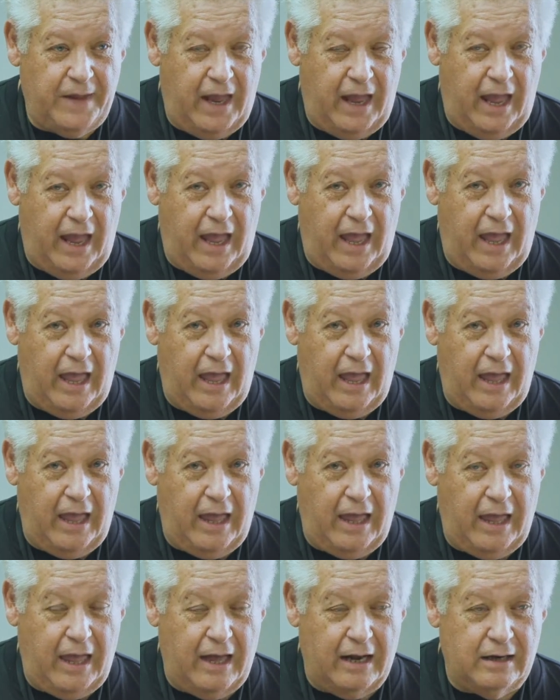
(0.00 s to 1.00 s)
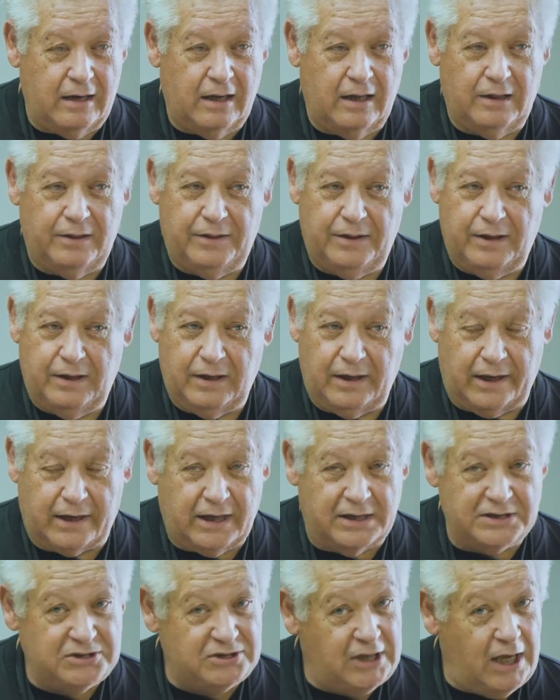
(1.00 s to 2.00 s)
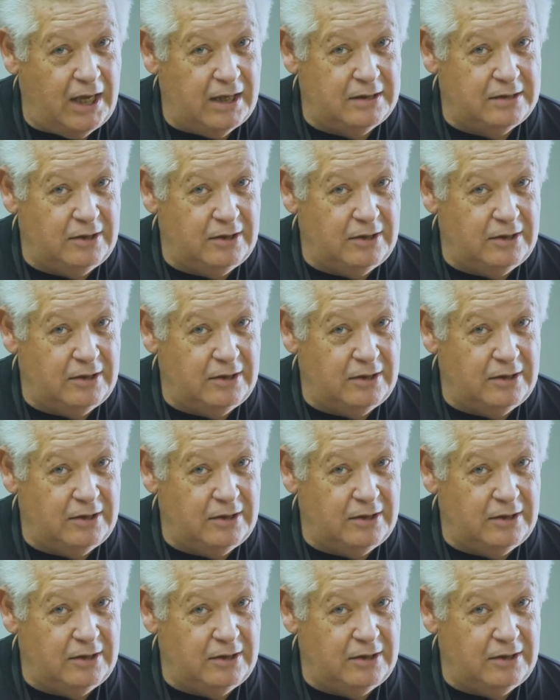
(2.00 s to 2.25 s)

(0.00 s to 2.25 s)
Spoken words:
And like I said,